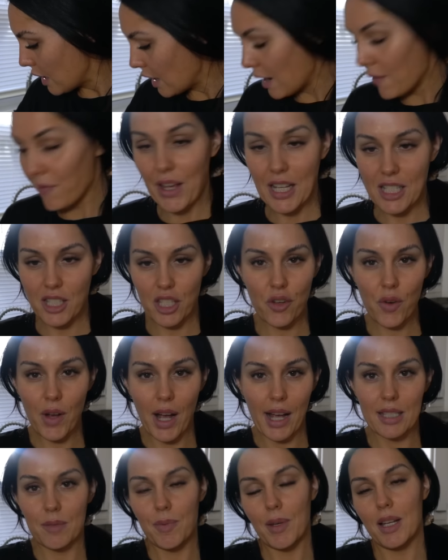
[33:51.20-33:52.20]
And thanks to you
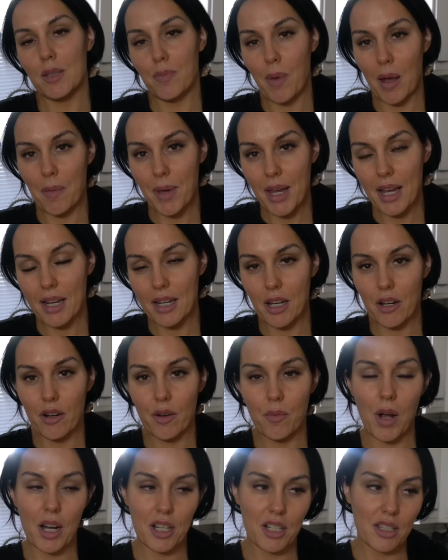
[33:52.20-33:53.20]
guys, because by being here
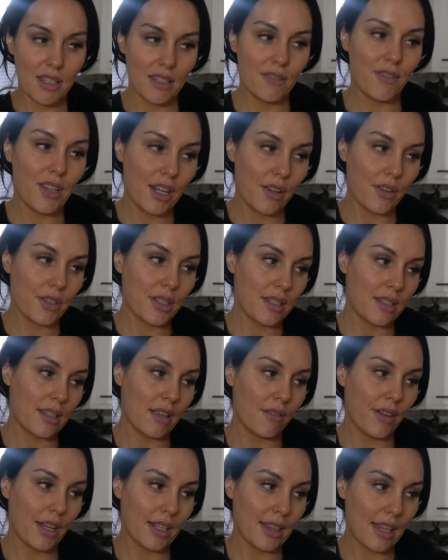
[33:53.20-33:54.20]
and watching these videos and
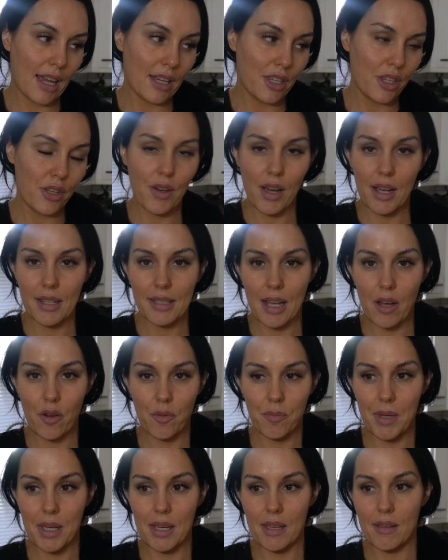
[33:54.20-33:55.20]
stuff like that, you guys
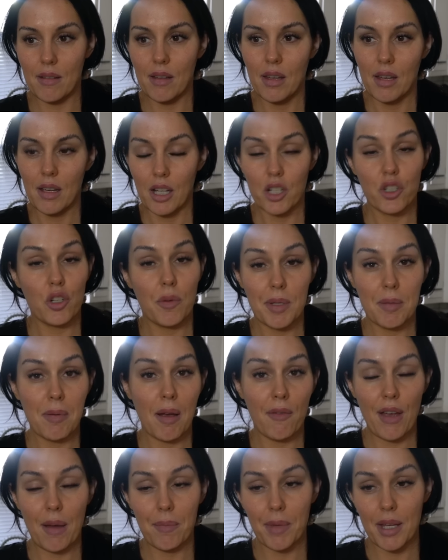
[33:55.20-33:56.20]
help me contribute to my
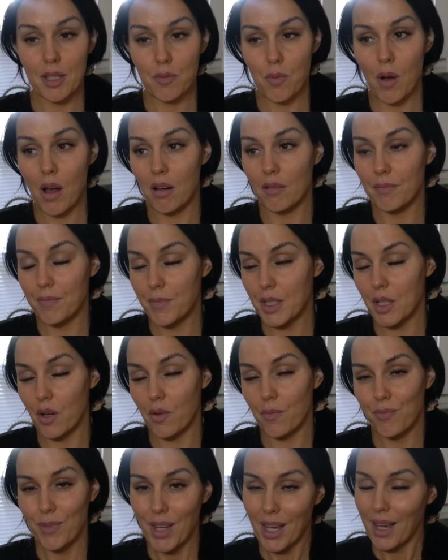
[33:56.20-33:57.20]
family as well.
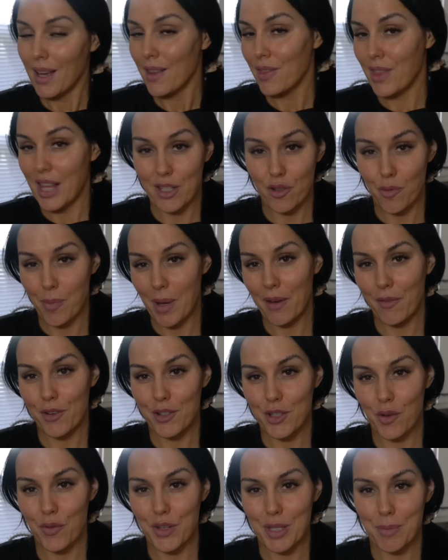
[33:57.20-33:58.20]
So thanks for paying for
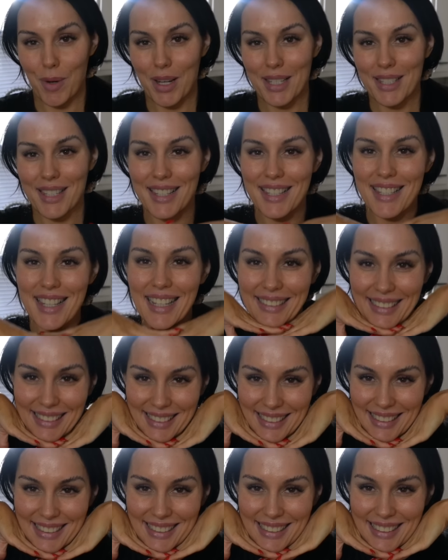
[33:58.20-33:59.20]
Sophie's braces.
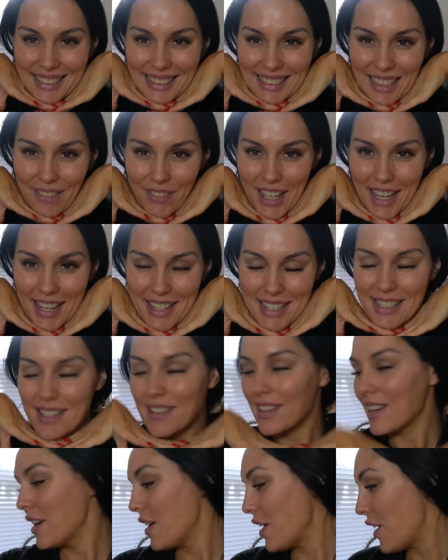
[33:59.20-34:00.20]
Love you guys.
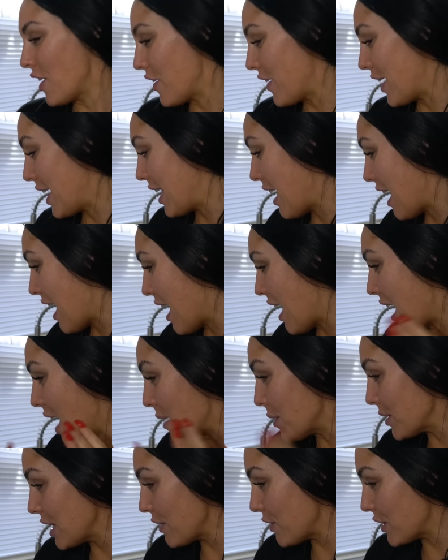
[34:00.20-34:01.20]
All right, uh, I
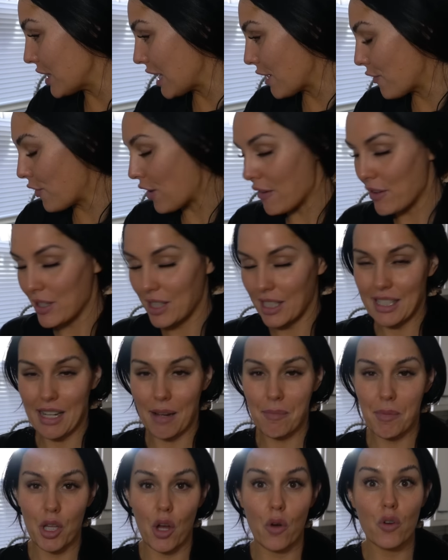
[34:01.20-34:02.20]
will leave a link for everything
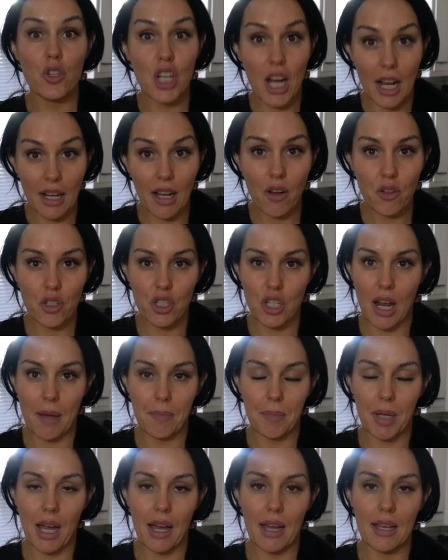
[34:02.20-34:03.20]
down below. Check out
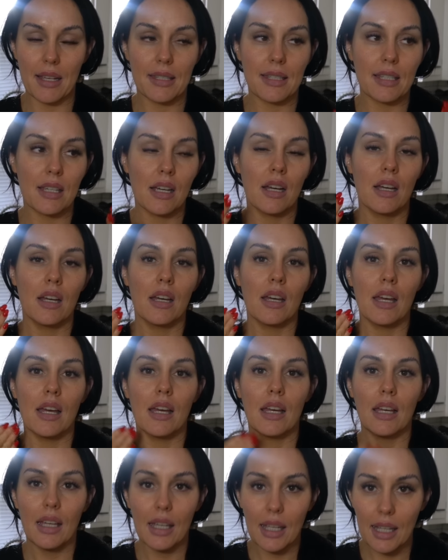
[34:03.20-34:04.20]
Gem, guys.
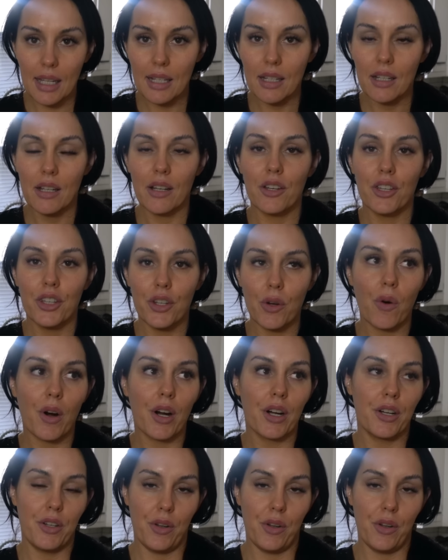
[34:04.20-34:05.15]
Eat your